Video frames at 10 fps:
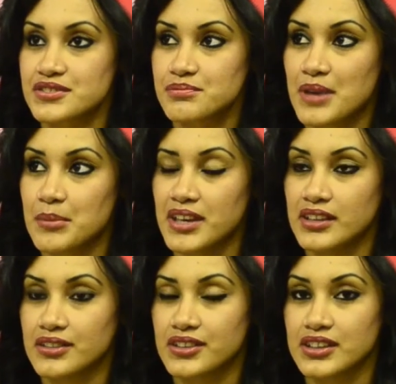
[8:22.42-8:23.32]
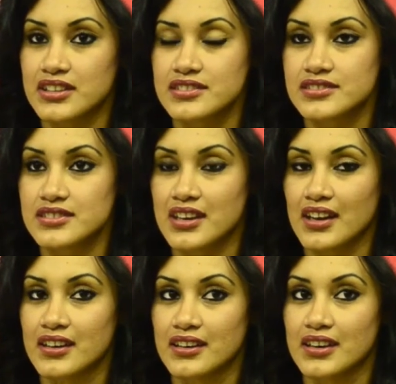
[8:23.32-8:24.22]
my main thing is,
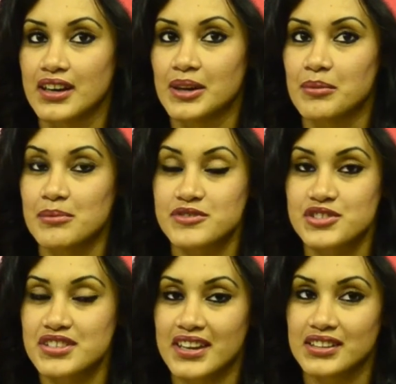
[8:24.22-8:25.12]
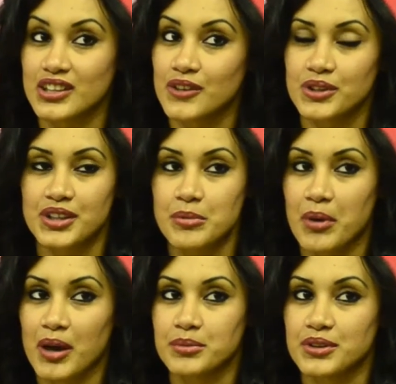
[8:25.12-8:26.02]
I'm just like in love with hip
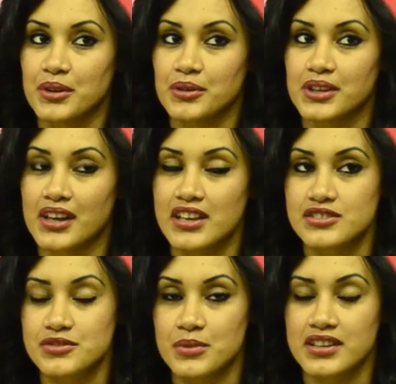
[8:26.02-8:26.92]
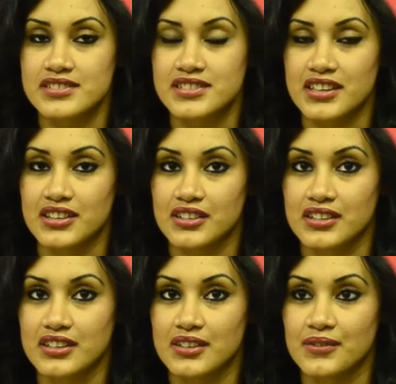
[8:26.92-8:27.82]
hop, you know, and I just want to stay
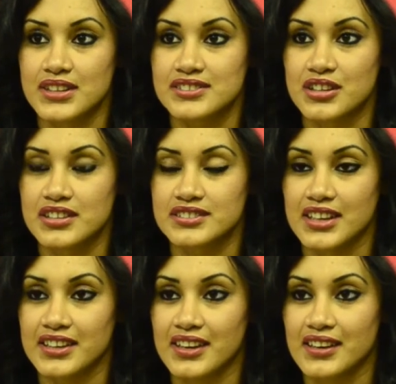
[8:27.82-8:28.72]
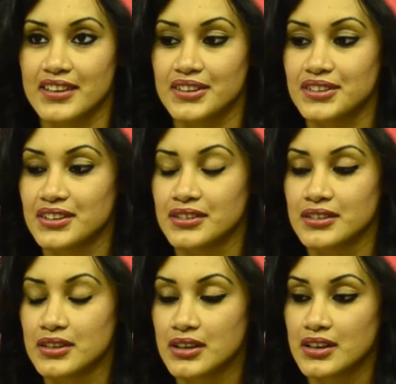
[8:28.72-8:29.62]
there for as long as I can, and
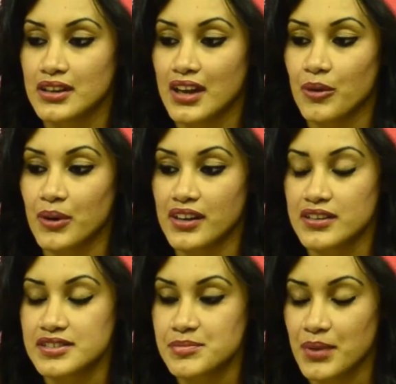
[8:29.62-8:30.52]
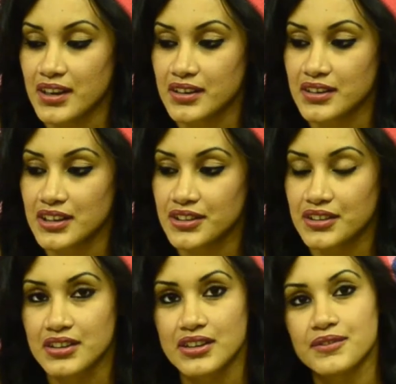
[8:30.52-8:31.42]
I want to inspire other
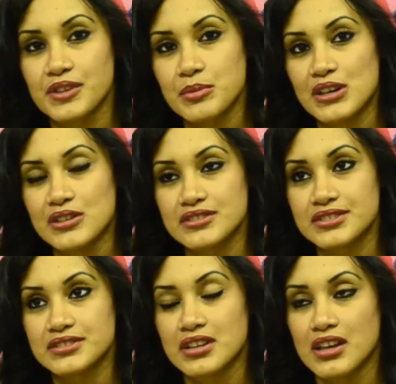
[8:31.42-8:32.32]
females.